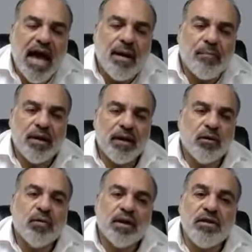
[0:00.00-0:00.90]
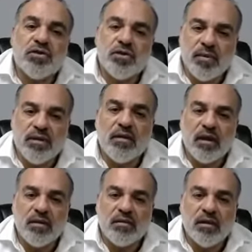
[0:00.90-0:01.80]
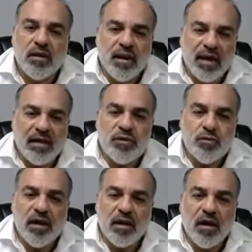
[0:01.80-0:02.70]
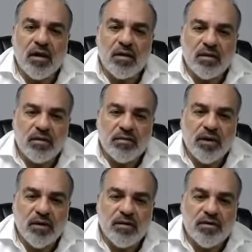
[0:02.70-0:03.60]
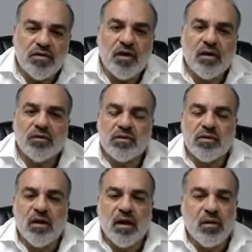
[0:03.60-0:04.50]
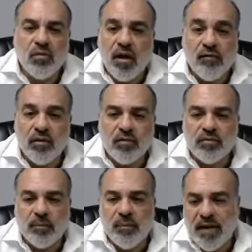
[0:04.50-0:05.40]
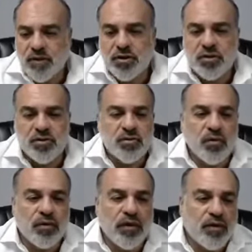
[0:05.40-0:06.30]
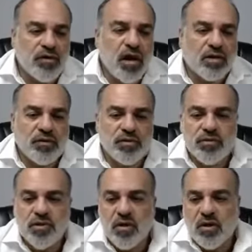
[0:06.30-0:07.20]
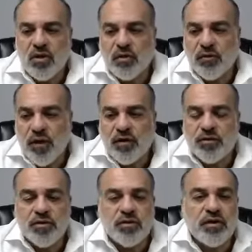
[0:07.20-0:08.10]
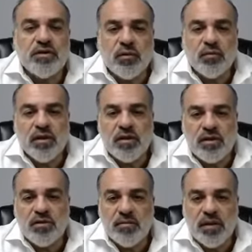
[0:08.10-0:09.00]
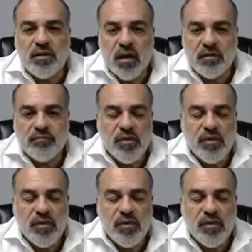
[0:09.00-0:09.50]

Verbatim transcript: happening or what needs to be done. At least we can consult whoever, the patient or their doctors or their attorneys, on what needs to be done.